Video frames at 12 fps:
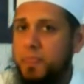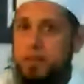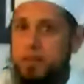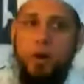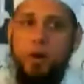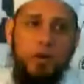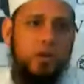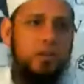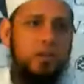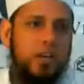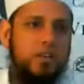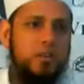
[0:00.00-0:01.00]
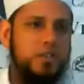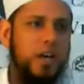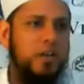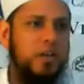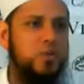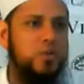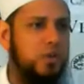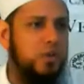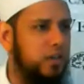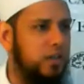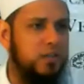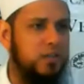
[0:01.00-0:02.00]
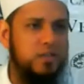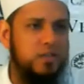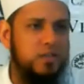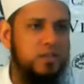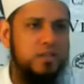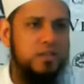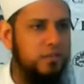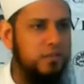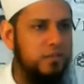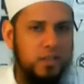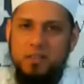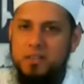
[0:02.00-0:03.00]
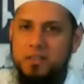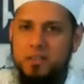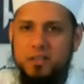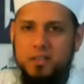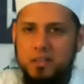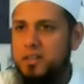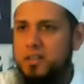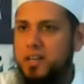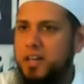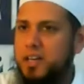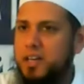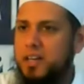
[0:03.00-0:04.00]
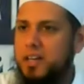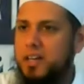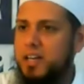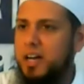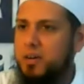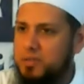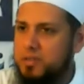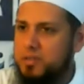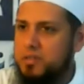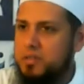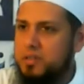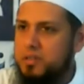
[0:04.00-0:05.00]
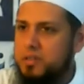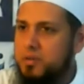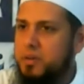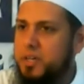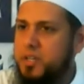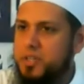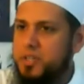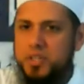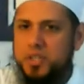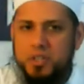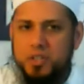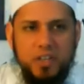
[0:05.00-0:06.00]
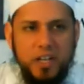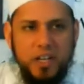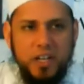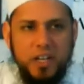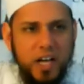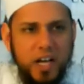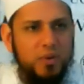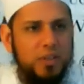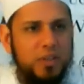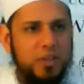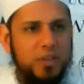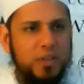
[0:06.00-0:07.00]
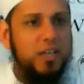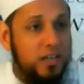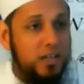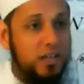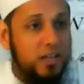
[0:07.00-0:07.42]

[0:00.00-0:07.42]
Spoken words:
The father on the other side is working, slaving, day in and day out, to make sure his children have what they need.